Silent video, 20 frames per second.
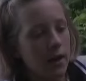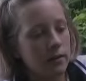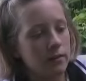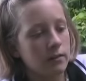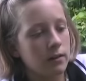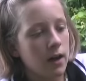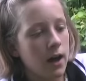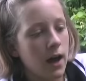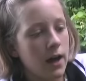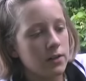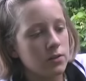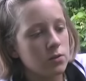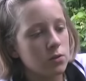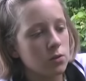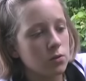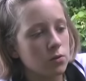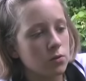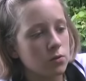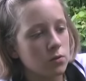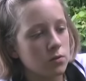And I
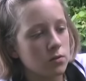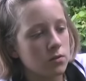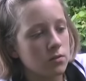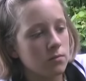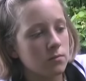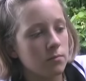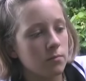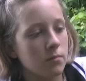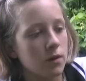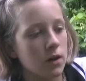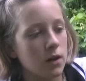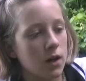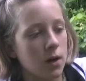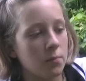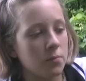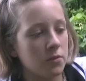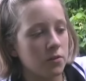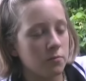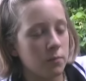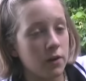told a
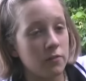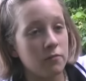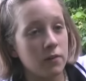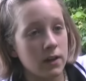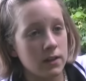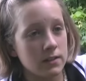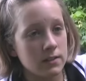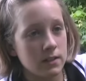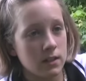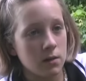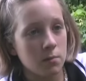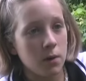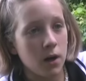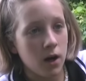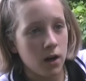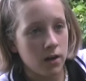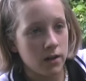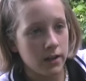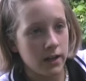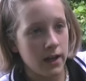couple of my friends at a
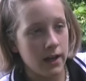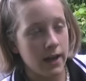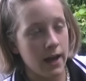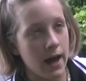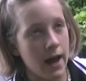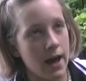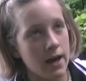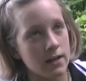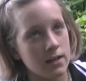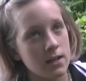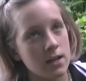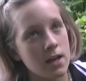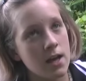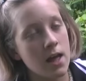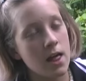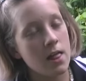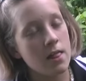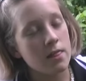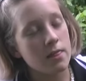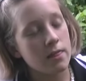party I had
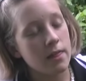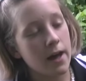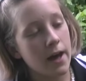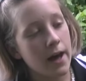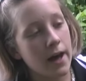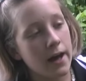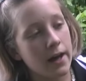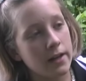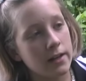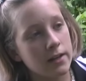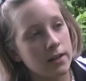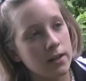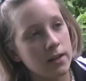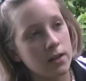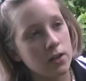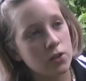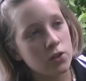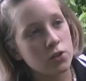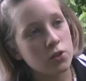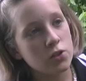that
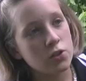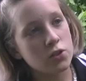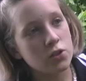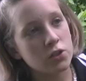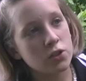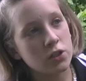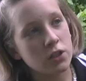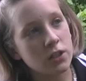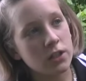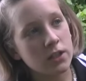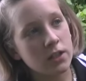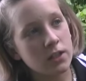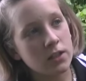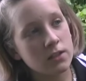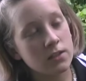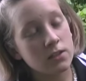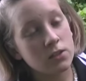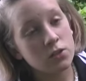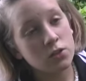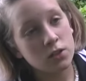
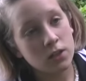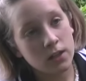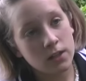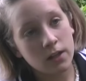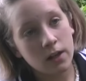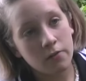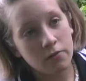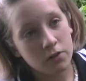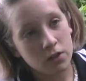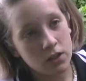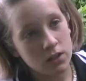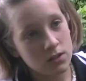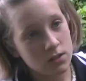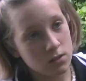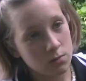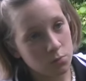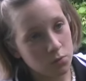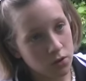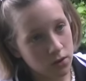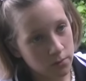since she had never kissed
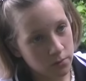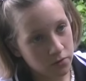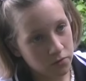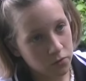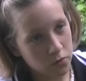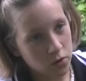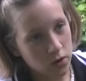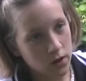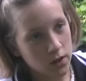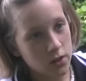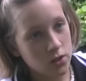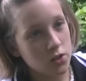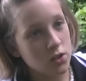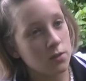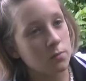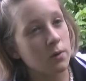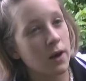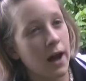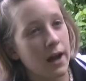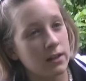a boy before,
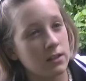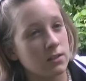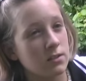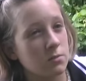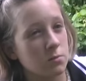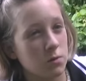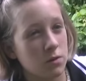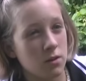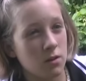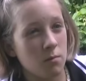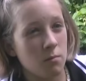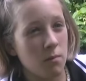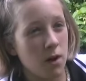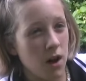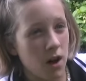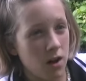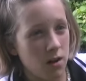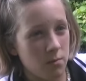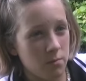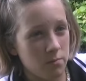she practiced with her
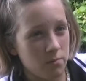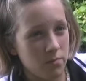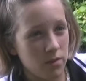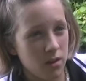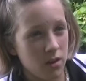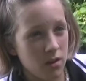mom.